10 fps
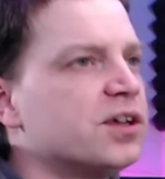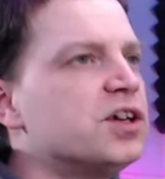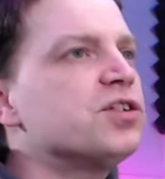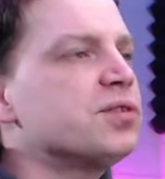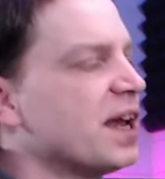
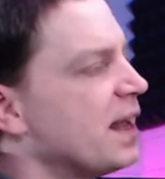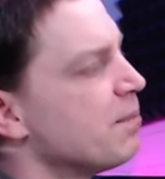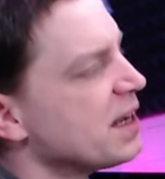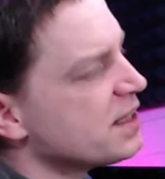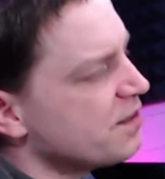you do get
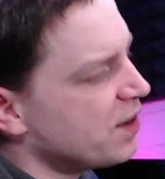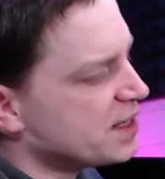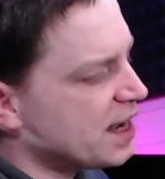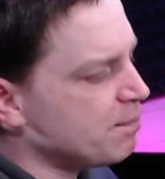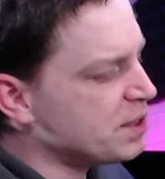a massive
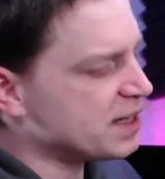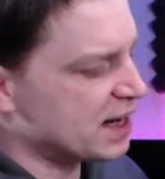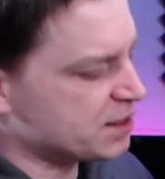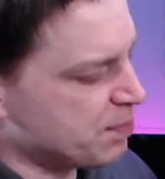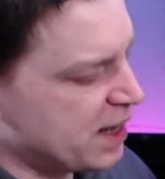tempered
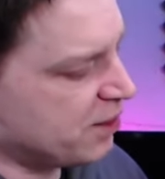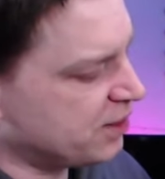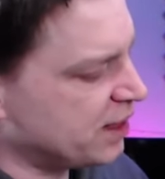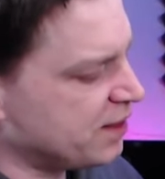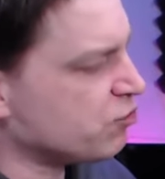glass
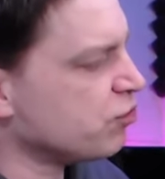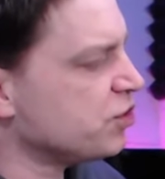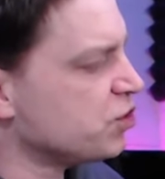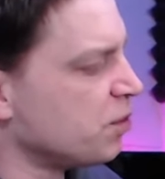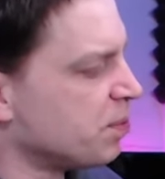panel. Now, this
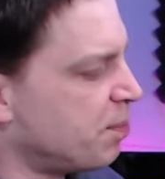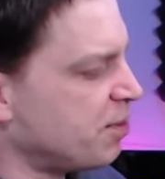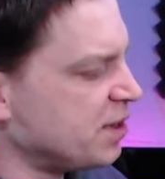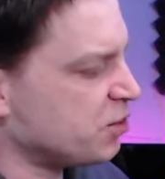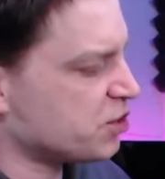runs up
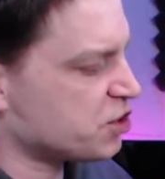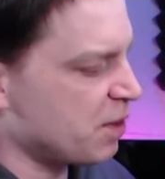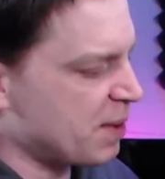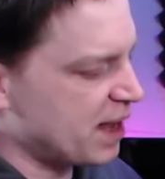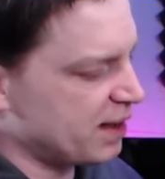pretty much
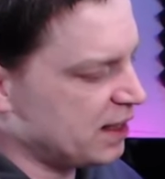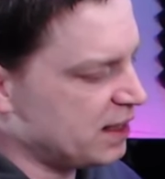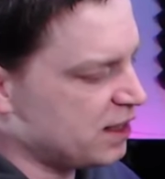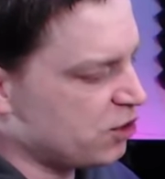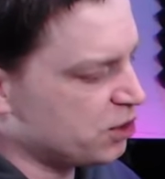to about
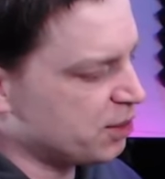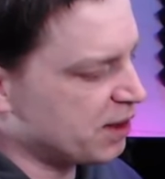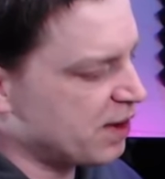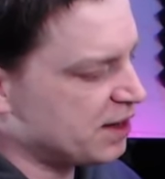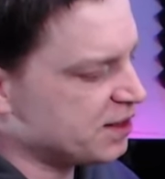here all the
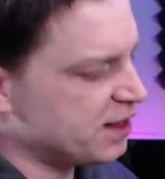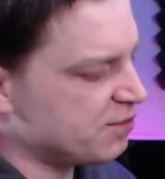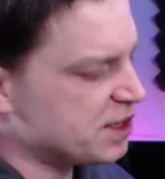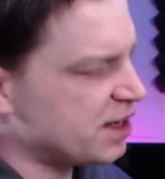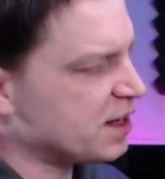way around, and there is like a